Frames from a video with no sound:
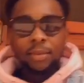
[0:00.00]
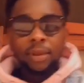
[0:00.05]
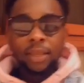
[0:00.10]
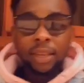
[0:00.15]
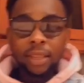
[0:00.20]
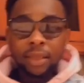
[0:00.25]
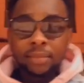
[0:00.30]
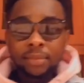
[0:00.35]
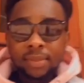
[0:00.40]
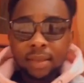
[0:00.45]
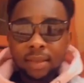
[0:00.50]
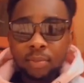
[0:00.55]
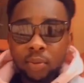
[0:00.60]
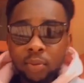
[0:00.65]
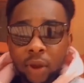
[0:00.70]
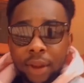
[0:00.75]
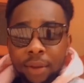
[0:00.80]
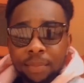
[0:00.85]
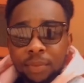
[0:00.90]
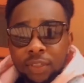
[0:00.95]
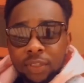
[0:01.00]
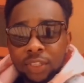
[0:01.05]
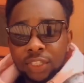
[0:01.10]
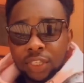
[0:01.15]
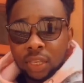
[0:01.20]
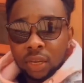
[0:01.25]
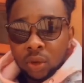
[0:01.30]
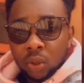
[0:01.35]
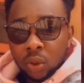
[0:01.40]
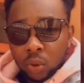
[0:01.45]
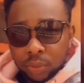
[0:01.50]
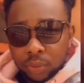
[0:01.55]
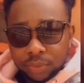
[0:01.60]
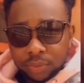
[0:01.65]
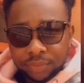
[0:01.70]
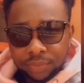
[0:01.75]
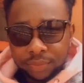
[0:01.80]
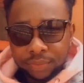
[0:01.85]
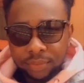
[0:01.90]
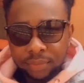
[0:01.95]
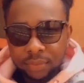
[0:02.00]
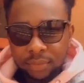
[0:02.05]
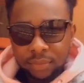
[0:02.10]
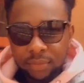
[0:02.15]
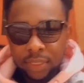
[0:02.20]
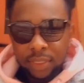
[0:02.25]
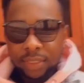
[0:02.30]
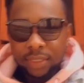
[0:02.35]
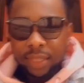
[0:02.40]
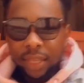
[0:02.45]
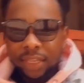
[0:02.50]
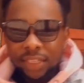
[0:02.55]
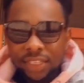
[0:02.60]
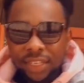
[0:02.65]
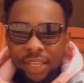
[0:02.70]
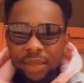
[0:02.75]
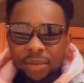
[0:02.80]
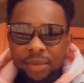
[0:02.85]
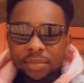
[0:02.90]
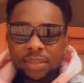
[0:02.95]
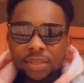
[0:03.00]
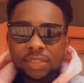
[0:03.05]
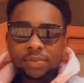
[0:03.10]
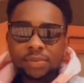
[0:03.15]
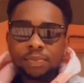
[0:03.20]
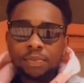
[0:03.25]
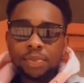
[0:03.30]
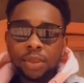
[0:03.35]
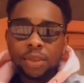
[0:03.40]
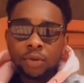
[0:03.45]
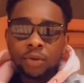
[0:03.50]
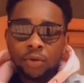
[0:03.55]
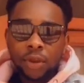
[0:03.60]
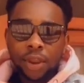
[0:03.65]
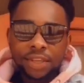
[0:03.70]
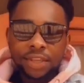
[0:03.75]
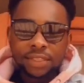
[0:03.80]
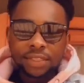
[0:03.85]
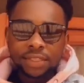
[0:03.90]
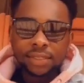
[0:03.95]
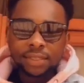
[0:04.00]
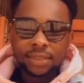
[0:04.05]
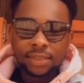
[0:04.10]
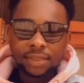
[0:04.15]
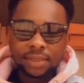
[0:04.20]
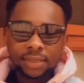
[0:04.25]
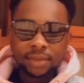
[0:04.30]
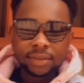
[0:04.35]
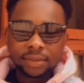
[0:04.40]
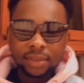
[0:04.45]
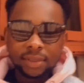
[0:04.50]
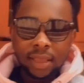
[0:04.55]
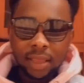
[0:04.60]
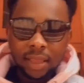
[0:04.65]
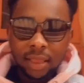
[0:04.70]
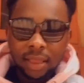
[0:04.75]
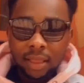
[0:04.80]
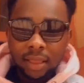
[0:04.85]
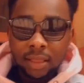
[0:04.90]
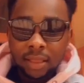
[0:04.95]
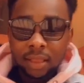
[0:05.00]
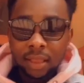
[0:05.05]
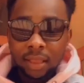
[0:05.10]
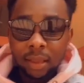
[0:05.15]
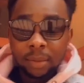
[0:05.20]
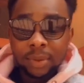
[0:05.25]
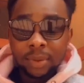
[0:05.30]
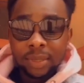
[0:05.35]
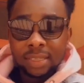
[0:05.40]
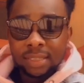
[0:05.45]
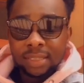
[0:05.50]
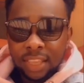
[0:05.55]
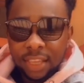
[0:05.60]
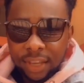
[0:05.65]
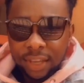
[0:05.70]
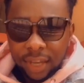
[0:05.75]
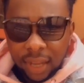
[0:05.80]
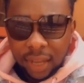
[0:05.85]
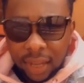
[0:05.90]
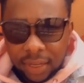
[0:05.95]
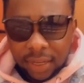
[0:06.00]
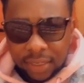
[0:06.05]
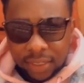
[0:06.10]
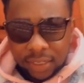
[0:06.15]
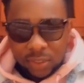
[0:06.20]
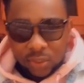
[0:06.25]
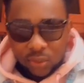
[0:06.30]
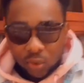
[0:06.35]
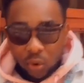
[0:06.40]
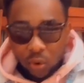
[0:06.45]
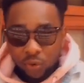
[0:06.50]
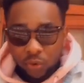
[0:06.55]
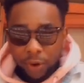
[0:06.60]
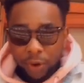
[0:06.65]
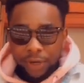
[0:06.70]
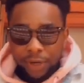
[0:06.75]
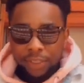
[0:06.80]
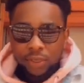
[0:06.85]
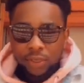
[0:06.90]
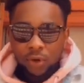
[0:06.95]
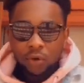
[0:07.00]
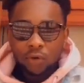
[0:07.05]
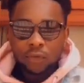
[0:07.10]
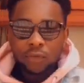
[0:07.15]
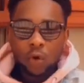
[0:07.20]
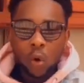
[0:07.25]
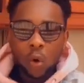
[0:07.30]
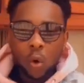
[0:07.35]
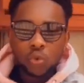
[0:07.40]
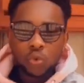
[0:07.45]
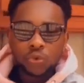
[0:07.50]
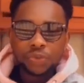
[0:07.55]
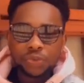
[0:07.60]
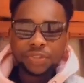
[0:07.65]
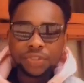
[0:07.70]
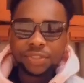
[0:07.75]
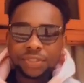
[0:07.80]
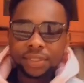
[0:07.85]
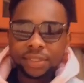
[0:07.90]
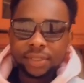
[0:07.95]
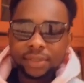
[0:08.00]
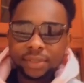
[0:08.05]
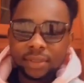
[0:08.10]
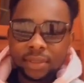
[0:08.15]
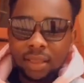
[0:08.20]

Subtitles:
My name's Abrek Michelo. My stage name is Brayz. I'm a singer and a songwriter of folks.